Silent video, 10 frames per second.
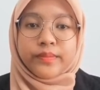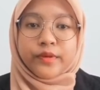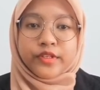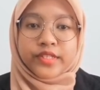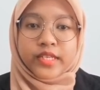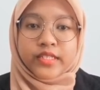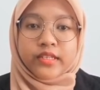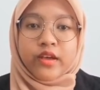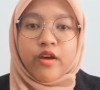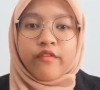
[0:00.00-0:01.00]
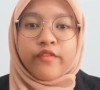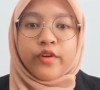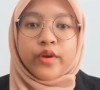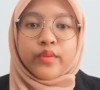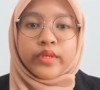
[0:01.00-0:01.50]
process
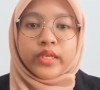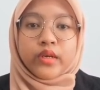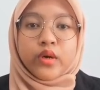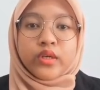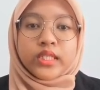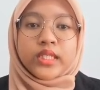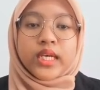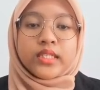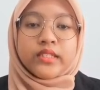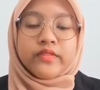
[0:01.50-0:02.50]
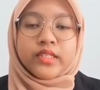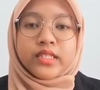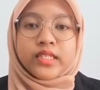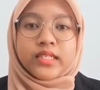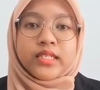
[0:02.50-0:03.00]
following logging activities